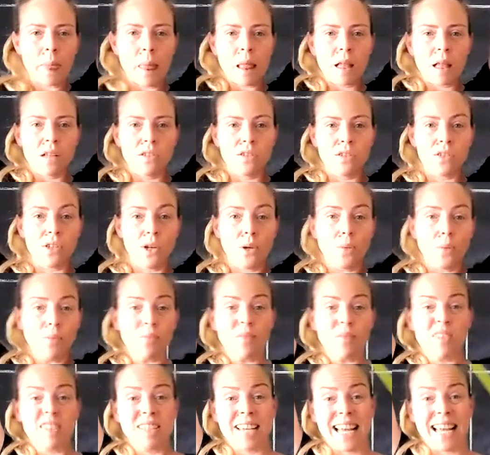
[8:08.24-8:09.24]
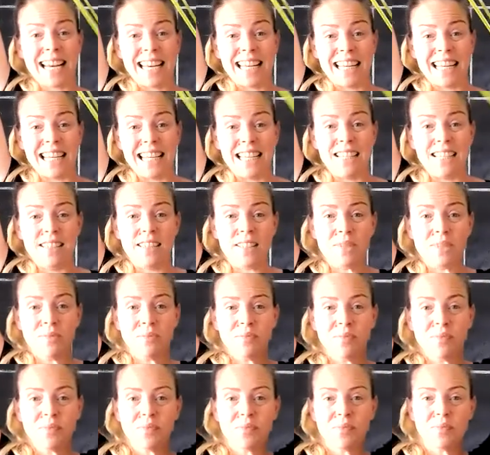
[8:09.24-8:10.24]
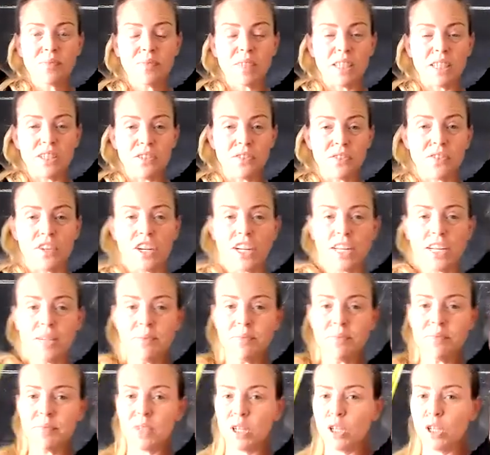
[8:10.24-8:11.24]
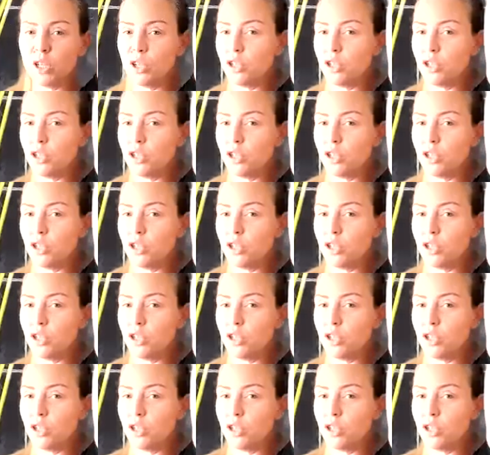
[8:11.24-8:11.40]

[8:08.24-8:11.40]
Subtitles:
So 10 of these is fine. I'm going to